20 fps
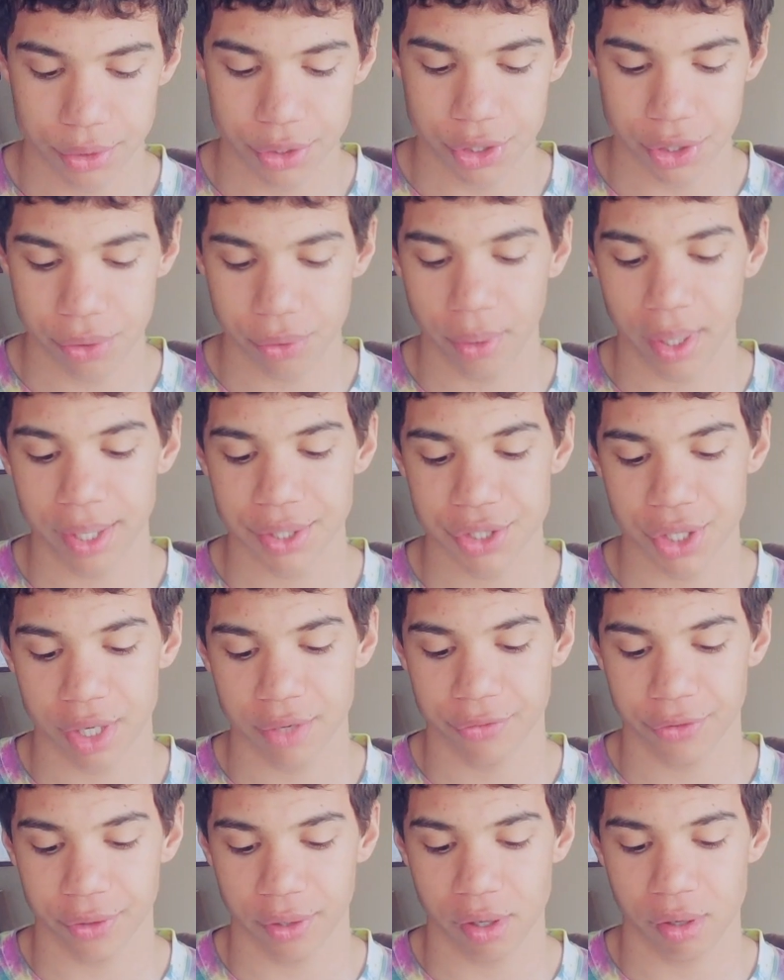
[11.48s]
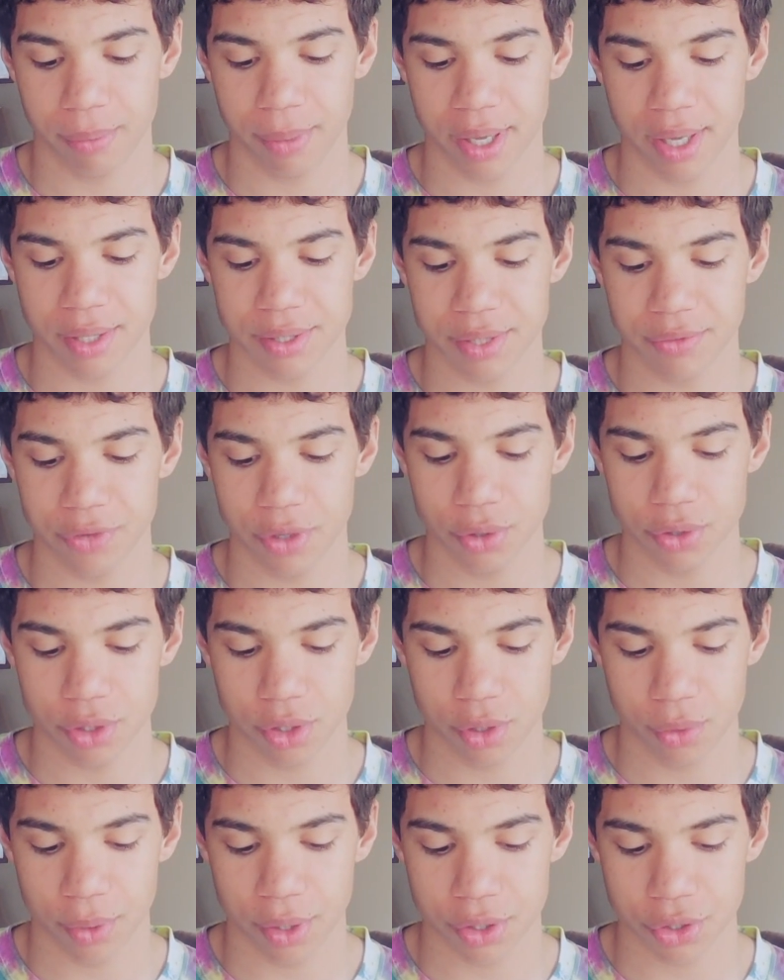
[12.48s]
Do you like Jennifer Lopez? If you
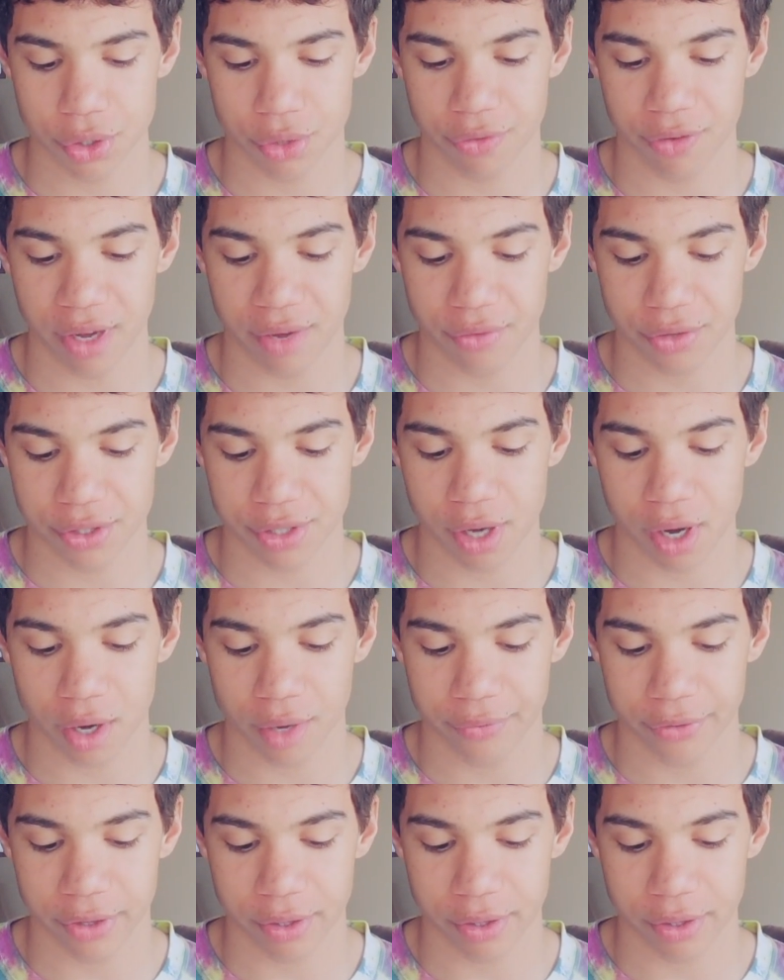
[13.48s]
do, what is your favorite song of